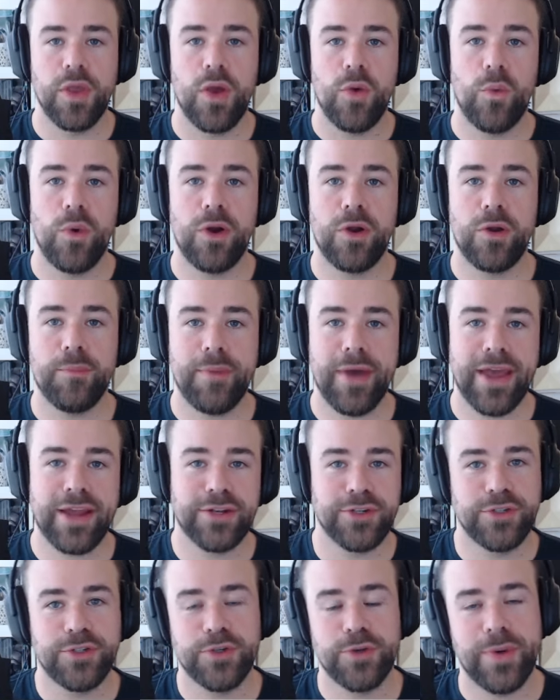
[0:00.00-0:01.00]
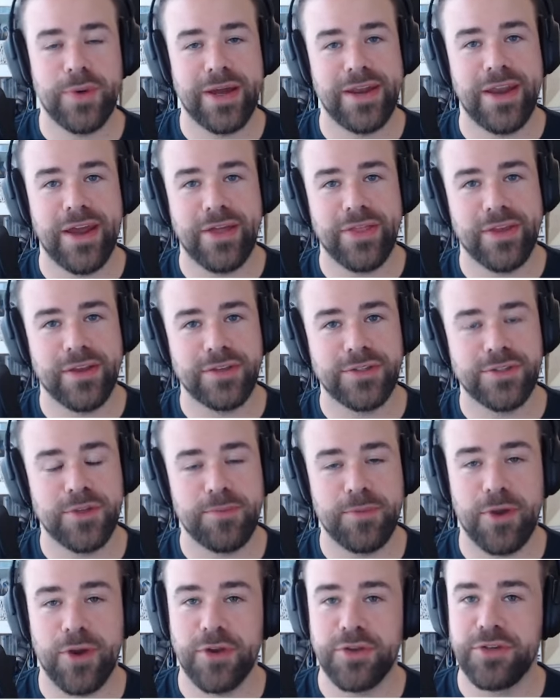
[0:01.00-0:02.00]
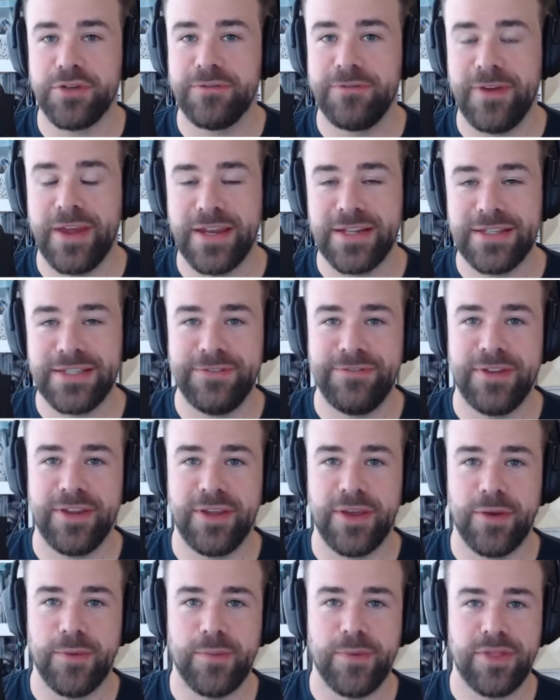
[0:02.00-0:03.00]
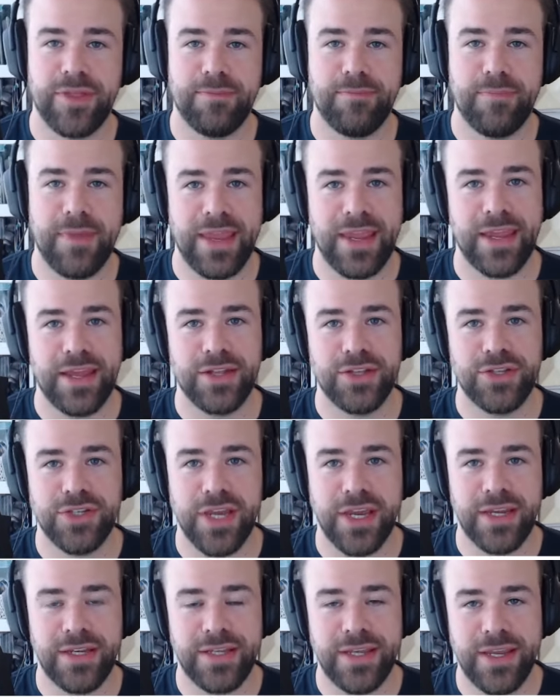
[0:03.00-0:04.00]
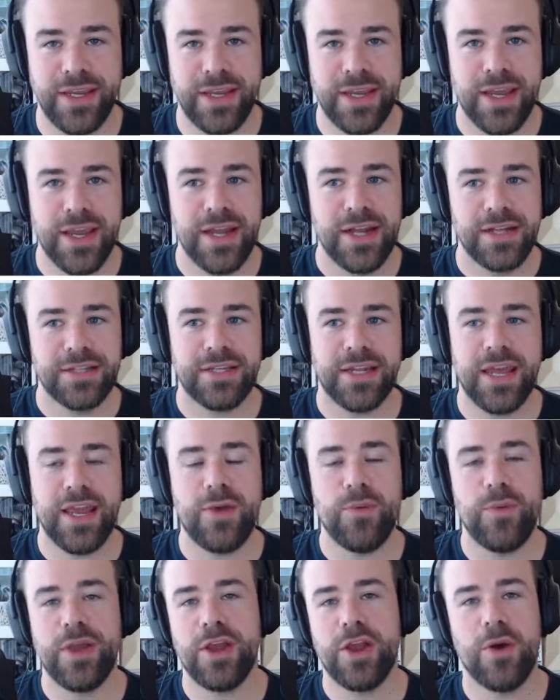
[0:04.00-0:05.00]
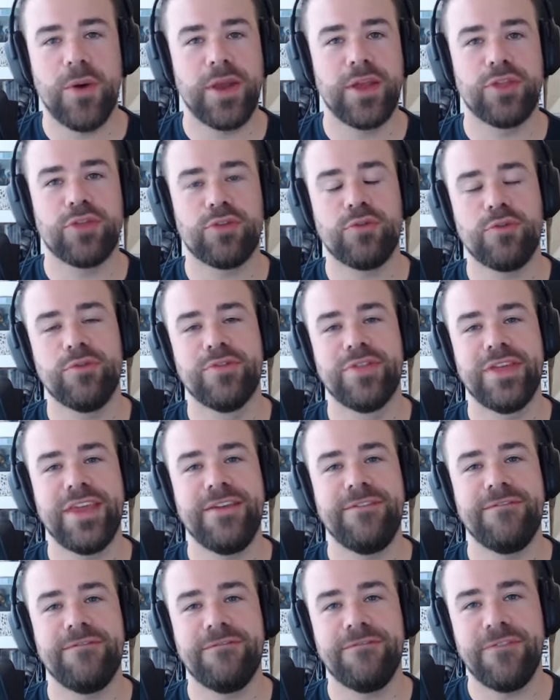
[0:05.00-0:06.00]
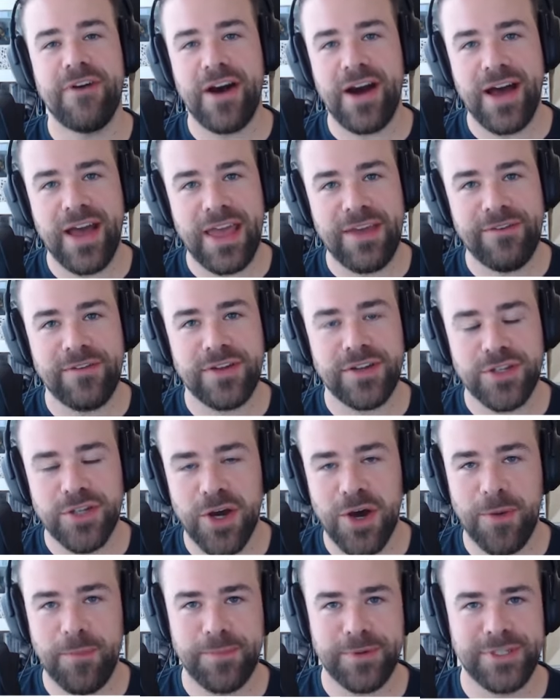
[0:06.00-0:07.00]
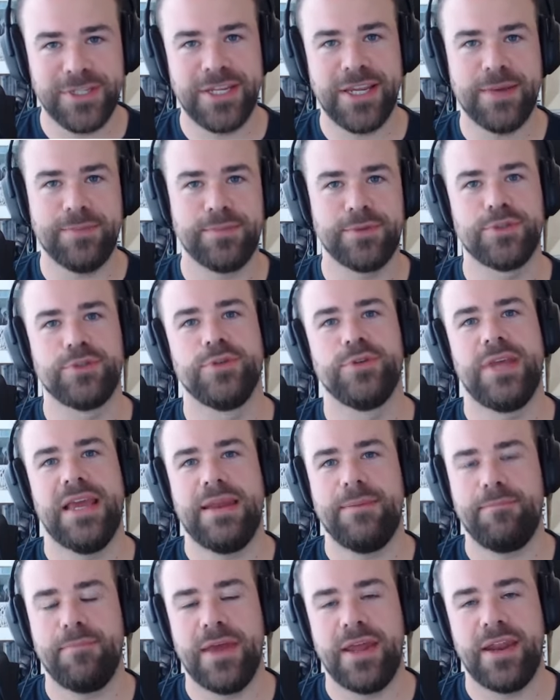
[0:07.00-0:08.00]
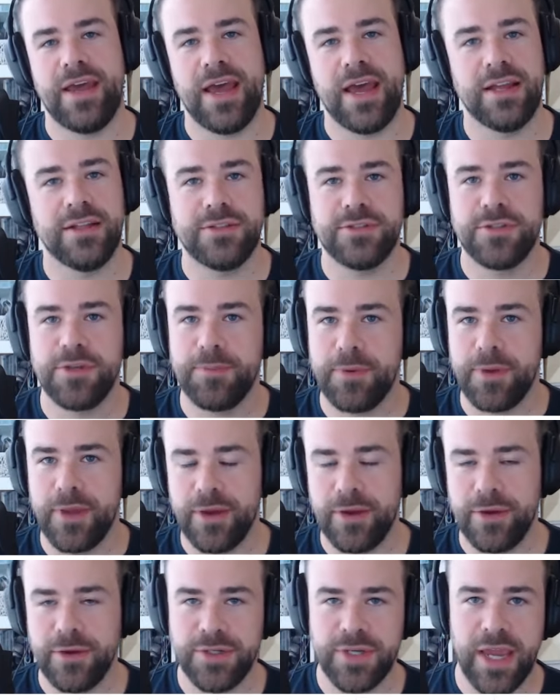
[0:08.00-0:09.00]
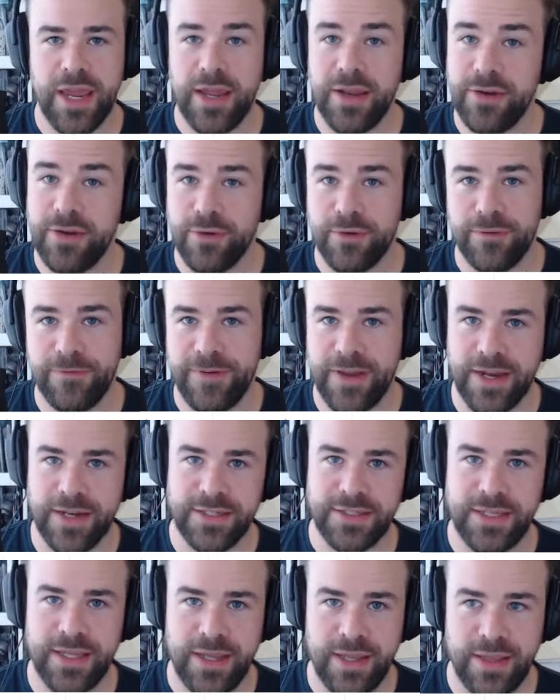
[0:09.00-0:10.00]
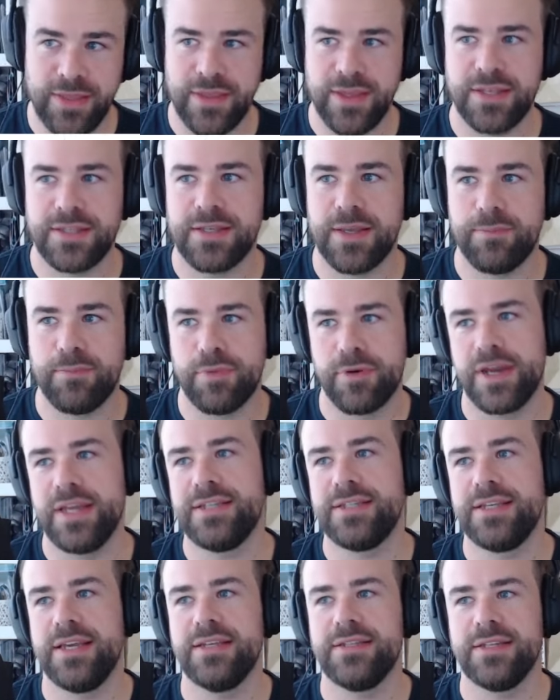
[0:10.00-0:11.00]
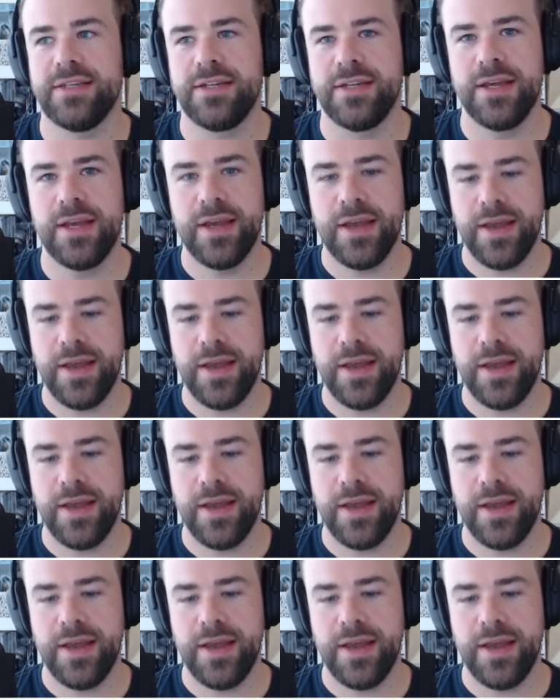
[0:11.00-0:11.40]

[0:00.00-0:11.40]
Welcome back to another Supercoach and Fantasy video with me, JD. Today we are going through the 5 top tips to get better at Supercoach and or fantasy this preseason.